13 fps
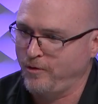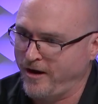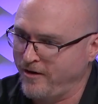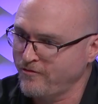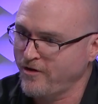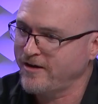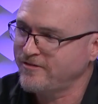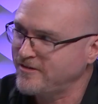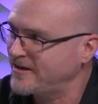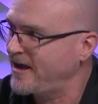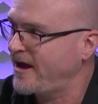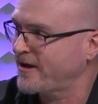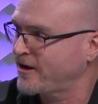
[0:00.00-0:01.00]
whatever
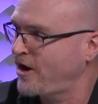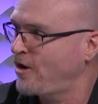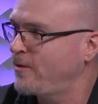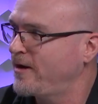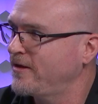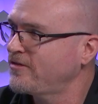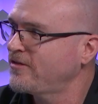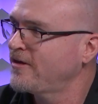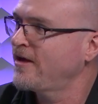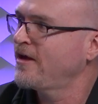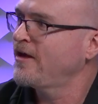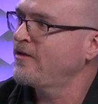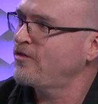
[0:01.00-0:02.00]
SDK I go with,
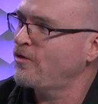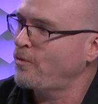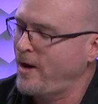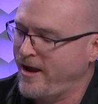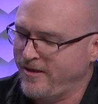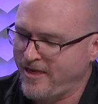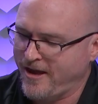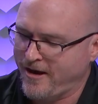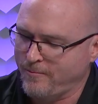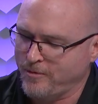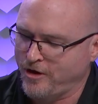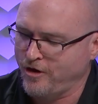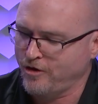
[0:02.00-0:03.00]
the way that
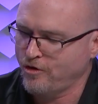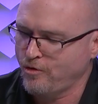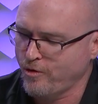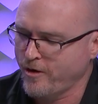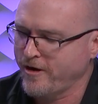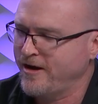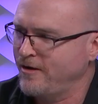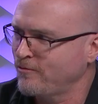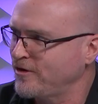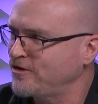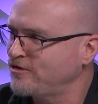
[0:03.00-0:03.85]
I'm going to query and